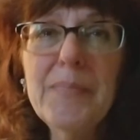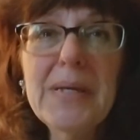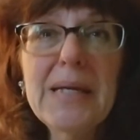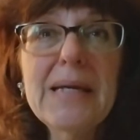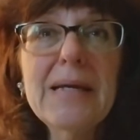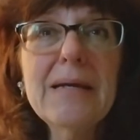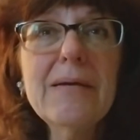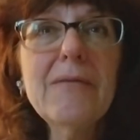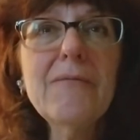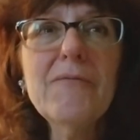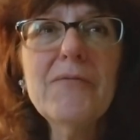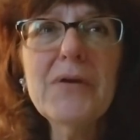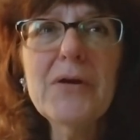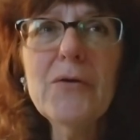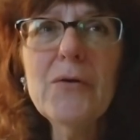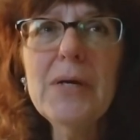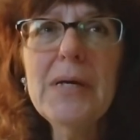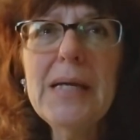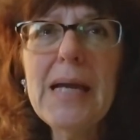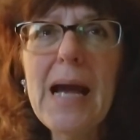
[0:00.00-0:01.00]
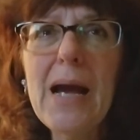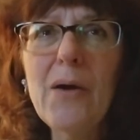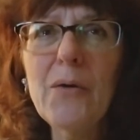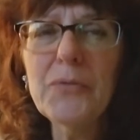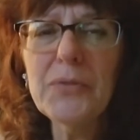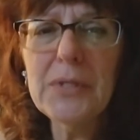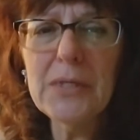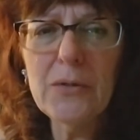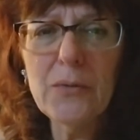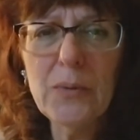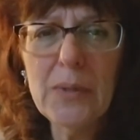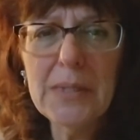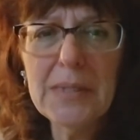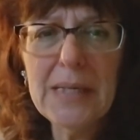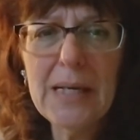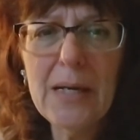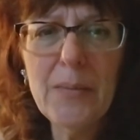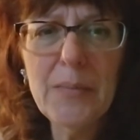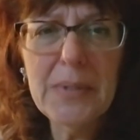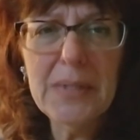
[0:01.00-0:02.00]
being very out there right
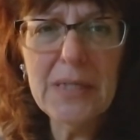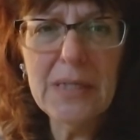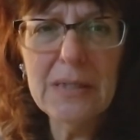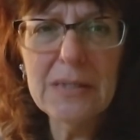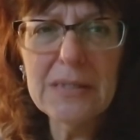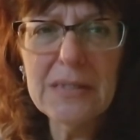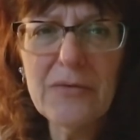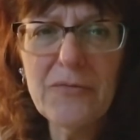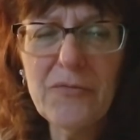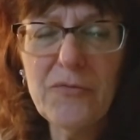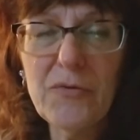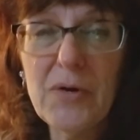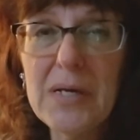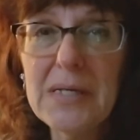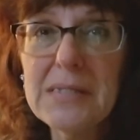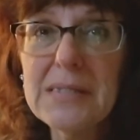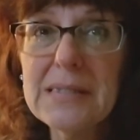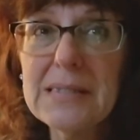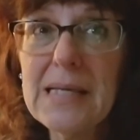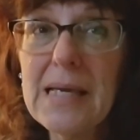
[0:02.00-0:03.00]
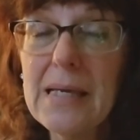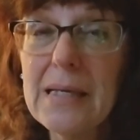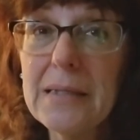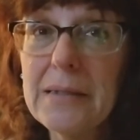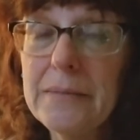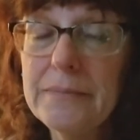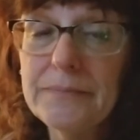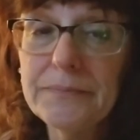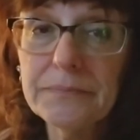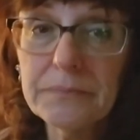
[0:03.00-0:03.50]
now because a friend said,